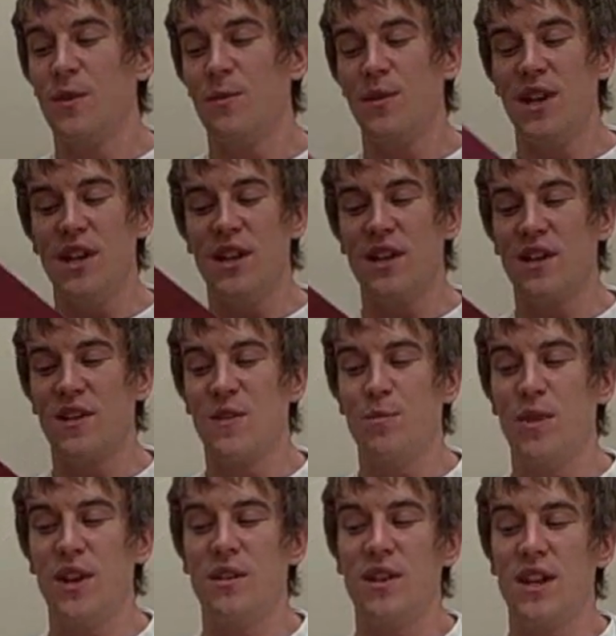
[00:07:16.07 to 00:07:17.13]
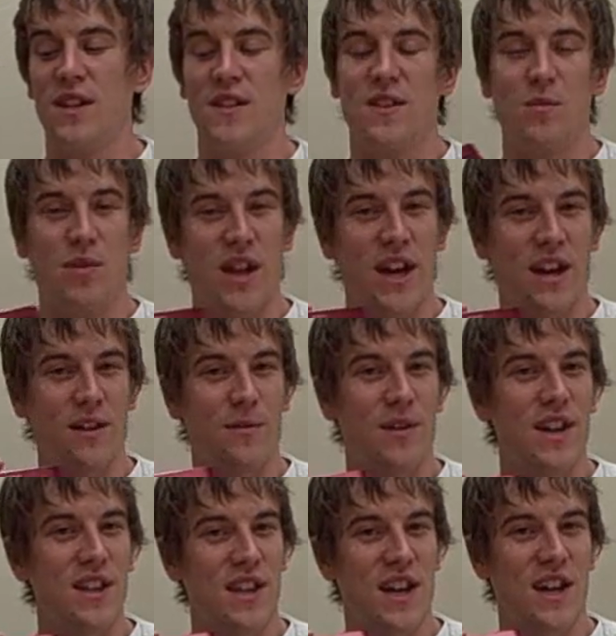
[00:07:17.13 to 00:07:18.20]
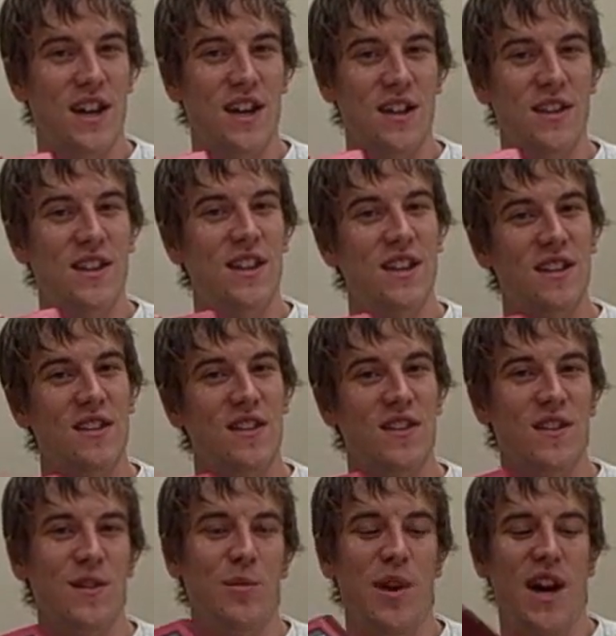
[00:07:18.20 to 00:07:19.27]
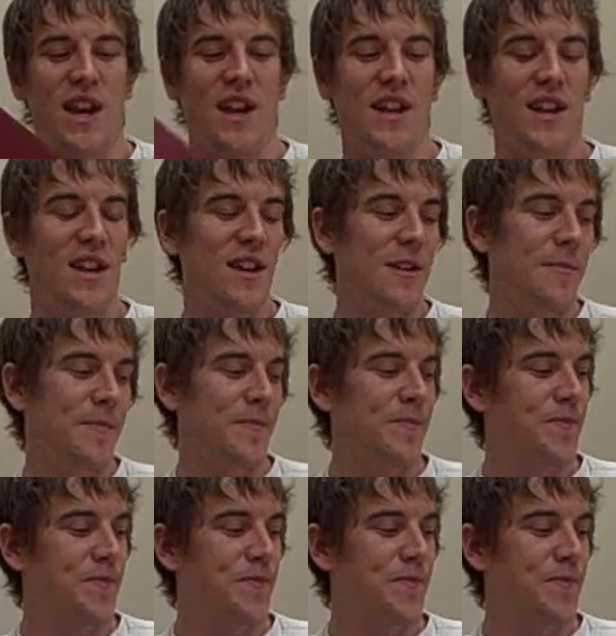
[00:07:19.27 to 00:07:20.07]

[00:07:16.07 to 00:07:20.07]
the reading experience, the black and white, that kind of thing, this isn't a bad idea.